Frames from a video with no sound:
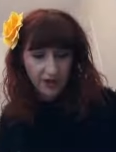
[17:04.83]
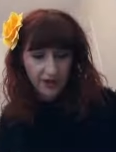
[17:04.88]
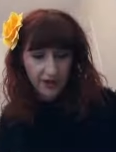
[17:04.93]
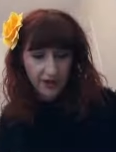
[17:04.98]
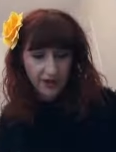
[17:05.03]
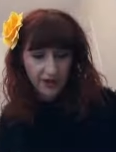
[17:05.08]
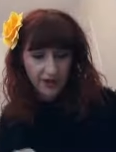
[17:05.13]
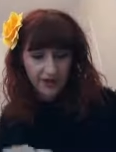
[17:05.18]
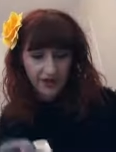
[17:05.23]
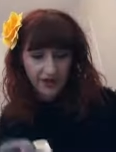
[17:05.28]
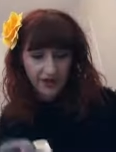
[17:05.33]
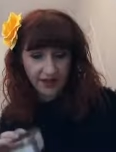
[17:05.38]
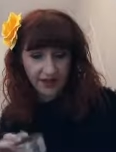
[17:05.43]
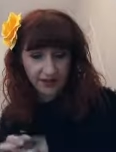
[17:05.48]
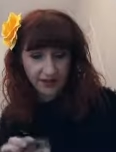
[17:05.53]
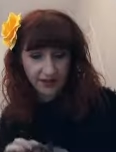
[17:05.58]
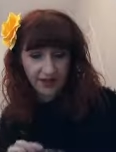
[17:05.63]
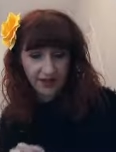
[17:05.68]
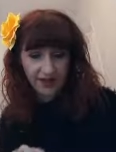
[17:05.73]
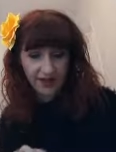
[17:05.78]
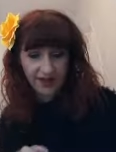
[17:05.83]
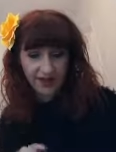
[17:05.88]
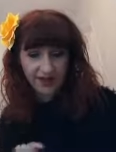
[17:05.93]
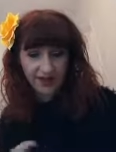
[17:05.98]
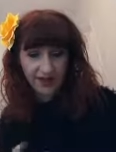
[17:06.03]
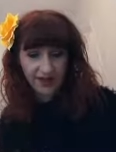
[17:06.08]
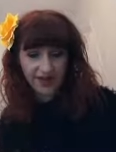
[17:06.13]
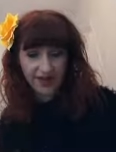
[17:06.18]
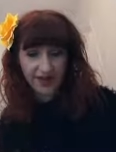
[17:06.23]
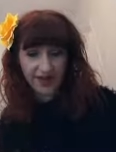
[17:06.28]
to get 10 leaf
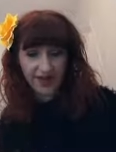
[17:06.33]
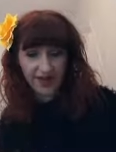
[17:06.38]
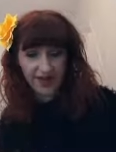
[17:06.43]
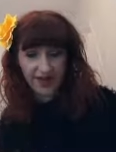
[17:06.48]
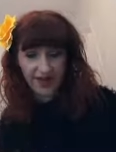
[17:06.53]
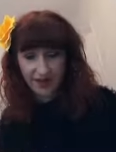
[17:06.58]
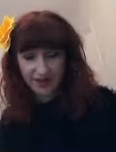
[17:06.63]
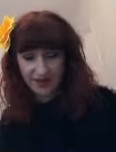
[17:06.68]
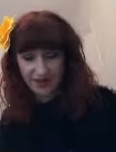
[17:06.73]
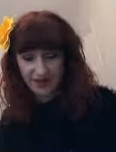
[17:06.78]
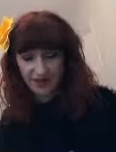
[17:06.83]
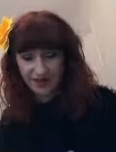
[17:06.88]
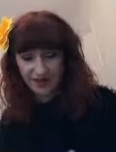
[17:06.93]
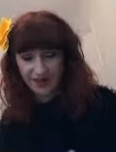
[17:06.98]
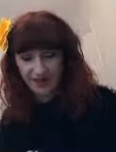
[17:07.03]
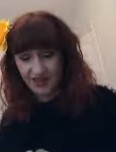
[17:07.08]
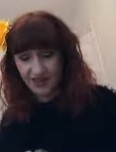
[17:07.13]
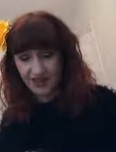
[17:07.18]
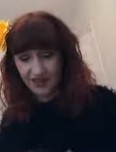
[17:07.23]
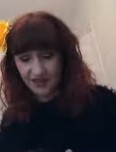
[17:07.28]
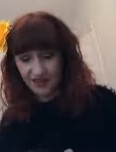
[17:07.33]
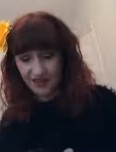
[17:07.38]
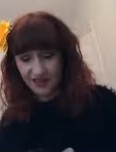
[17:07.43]
teas with 10 grams of tea.